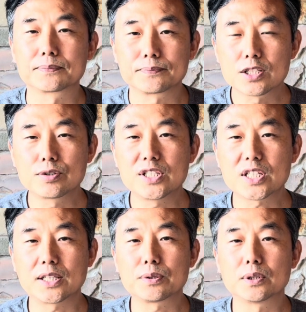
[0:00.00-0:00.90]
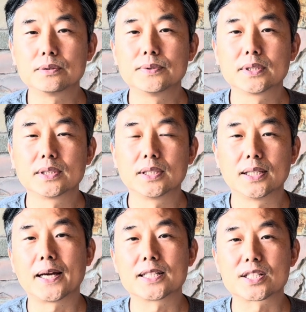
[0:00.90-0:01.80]
So in general,
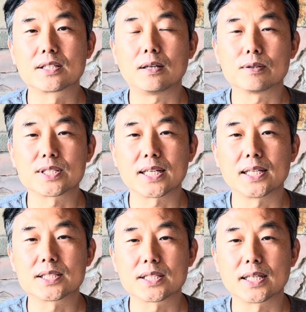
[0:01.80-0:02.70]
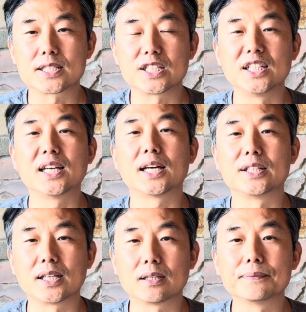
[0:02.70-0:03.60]
as Dao says, that yin and
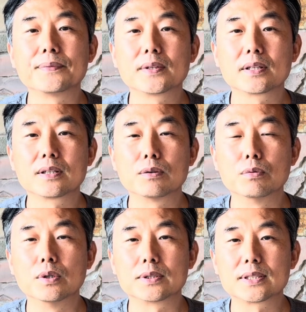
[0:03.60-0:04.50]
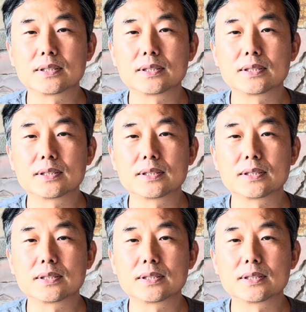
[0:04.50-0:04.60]
yang would